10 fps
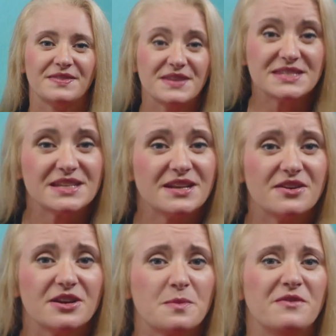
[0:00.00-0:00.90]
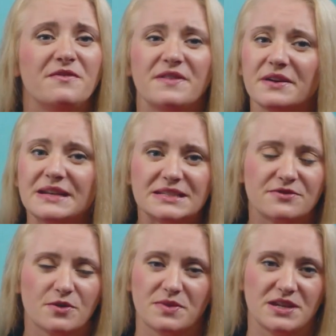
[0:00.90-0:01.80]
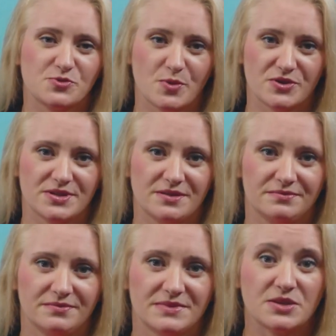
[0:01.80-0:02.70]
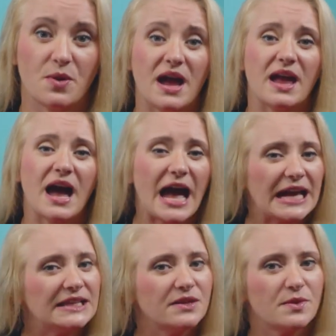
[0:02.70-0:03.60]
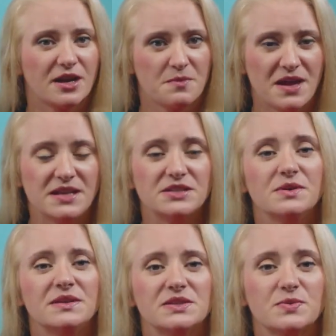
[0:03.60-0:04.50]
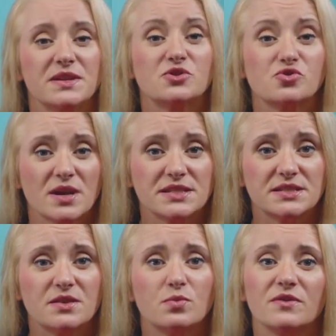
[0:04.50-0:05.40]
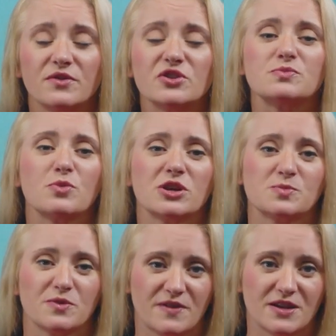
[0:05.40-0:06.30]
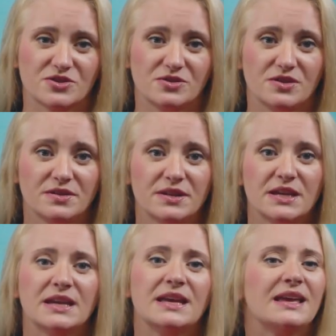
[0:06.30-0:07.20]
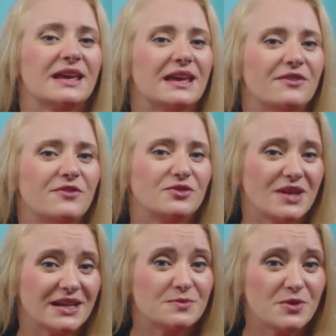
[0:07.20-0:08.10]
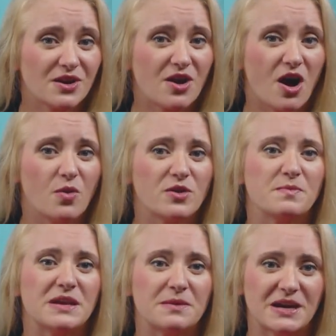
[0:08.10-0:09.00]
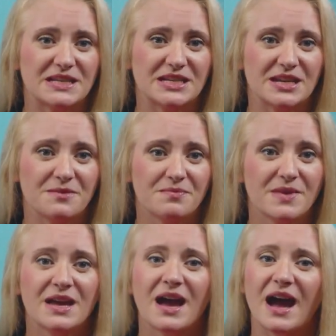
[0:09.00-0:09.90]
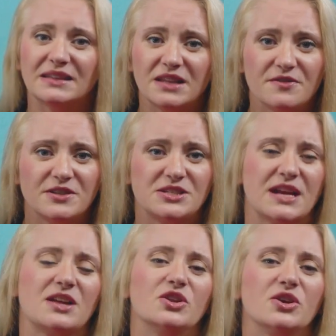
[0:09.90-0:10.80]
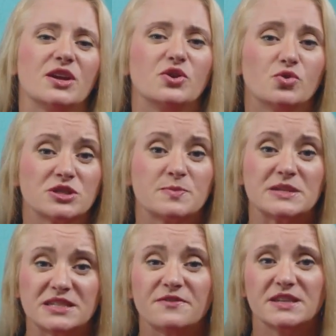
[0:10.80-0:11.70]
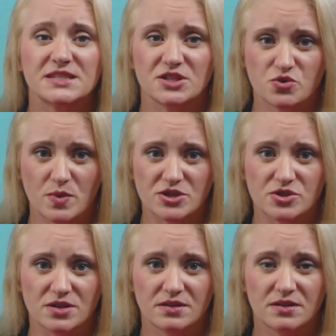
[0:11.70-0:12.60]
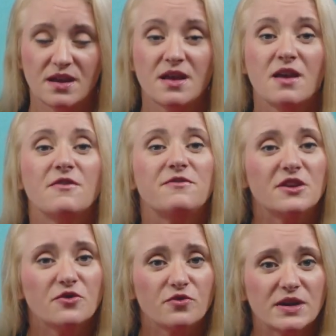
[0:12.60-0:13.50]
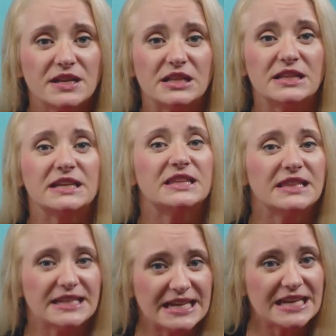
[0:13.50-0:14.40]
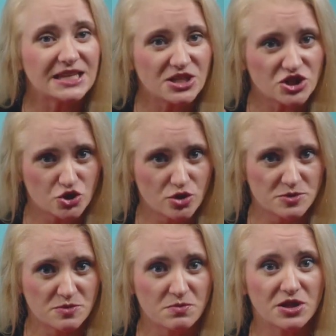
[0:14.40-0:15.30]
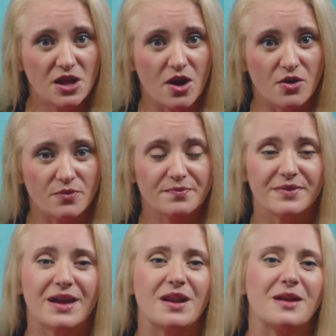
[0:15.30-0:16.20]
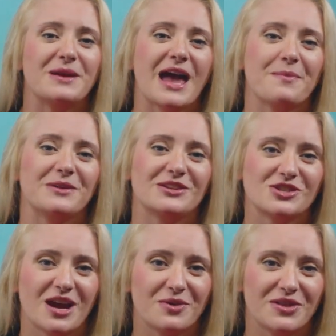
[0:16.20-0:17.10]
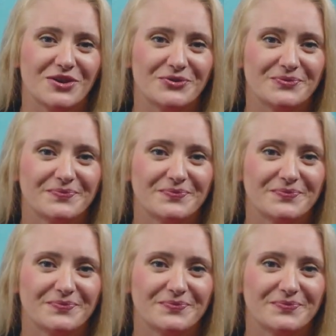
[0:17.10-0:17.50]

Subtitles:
This scenario can be very different with each person, so I highly recommend doing this with a trusted reverse mortgage professional. If you'd like to book a call with me and my team, I'd love to take a look at your specific situation. Feel free to click the link in the description below, and I'd be happy to chat with you.